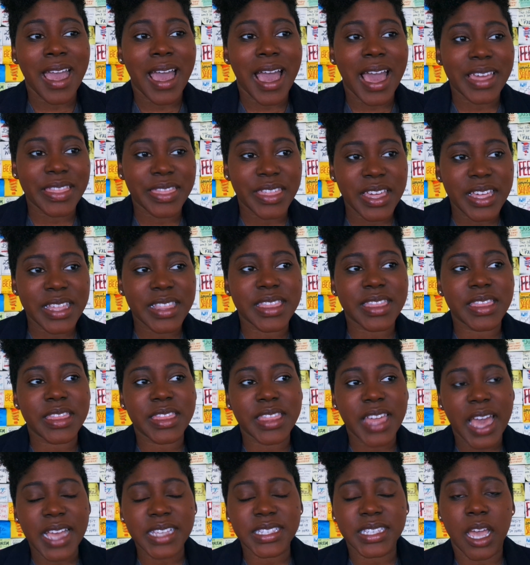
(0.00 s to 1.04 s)
I think
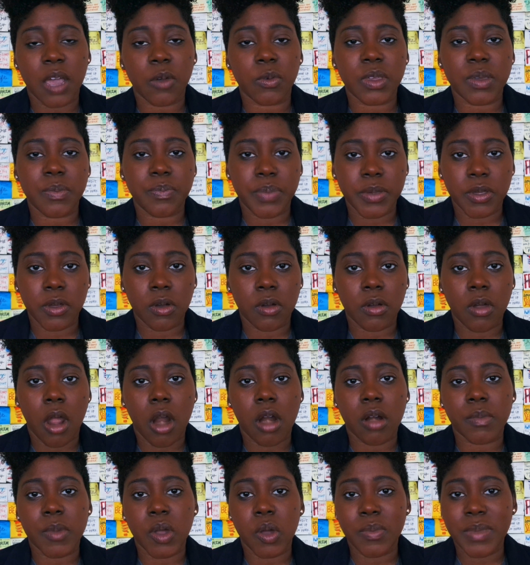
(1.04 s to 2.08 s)
that's how we build
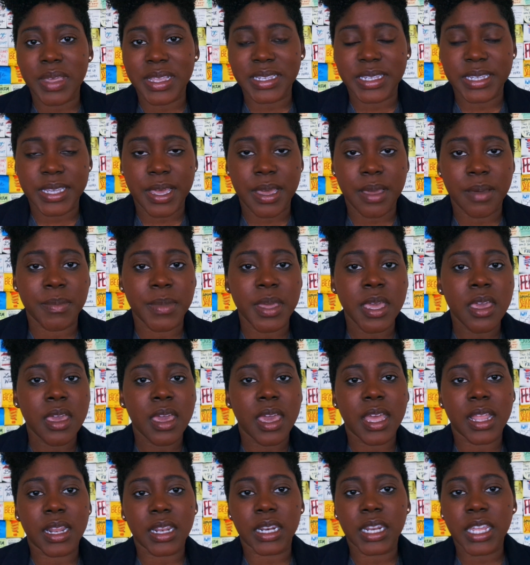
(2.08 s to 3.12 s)
our momentum
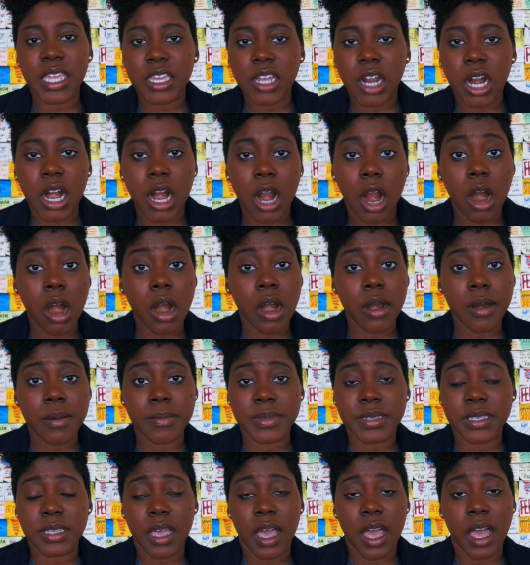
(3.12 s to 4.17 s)
and link our
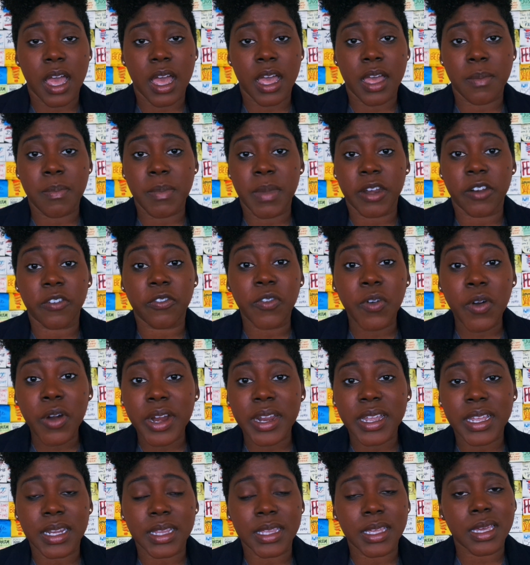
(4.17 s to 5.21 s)
arms uh,
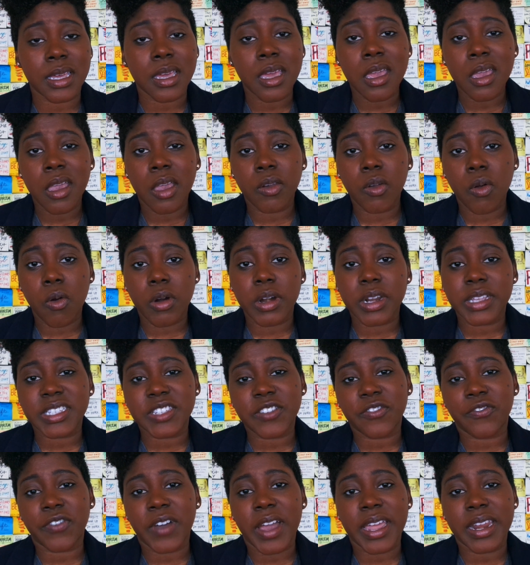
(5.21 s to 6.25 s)
metaphorically in order to
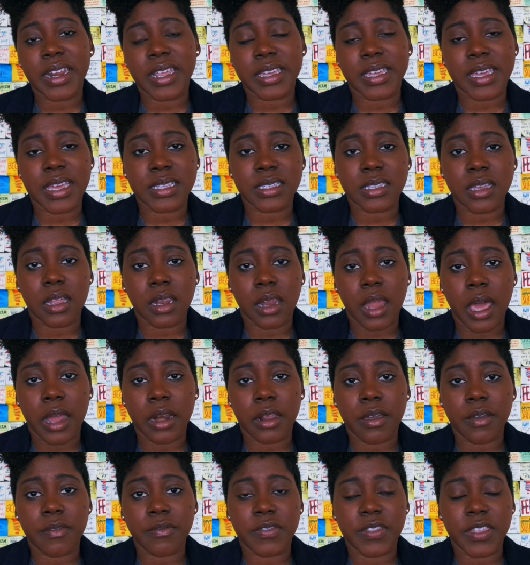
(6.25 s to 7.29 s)
fight against a lot
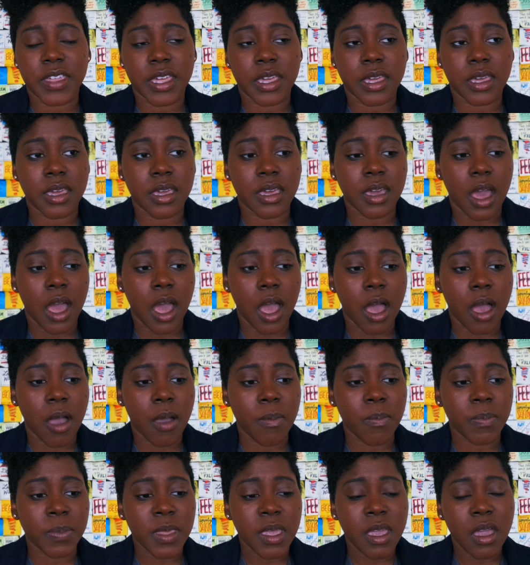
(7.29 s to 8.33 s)
of the
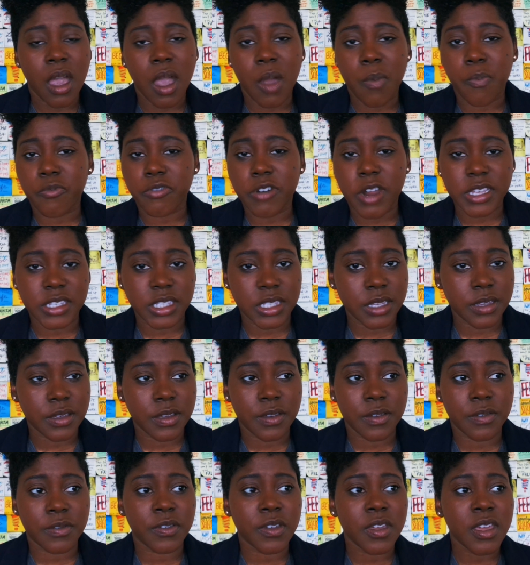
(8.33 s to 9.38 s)
um,
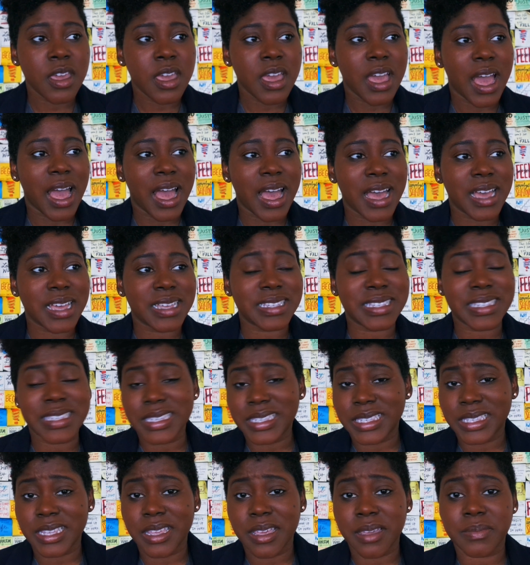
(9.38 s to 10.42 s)
oppressive uh,
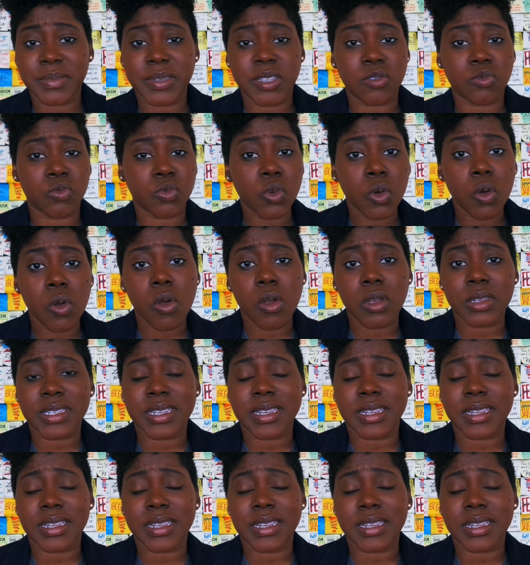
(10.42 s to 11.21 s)
systems and rules